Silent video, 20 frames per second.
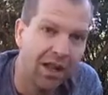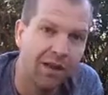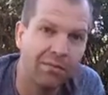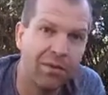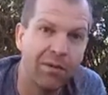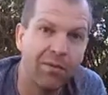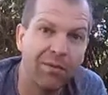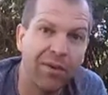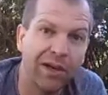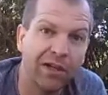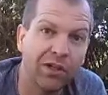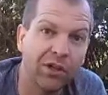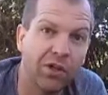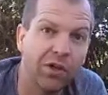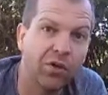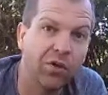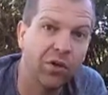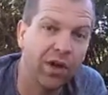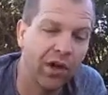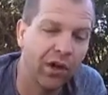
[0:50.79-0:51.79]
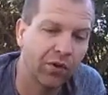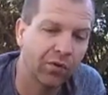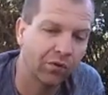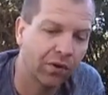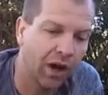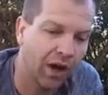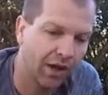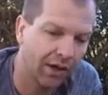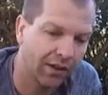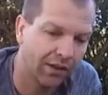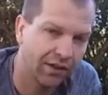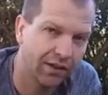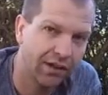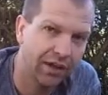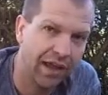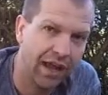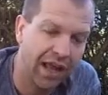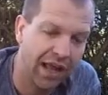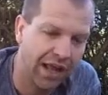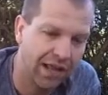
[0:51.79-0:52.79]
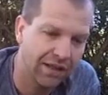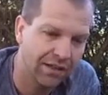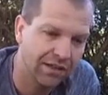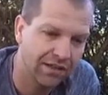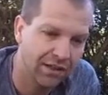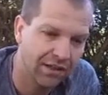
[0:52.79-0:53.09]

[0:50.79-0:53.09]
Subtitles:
my canoe hit a rock, and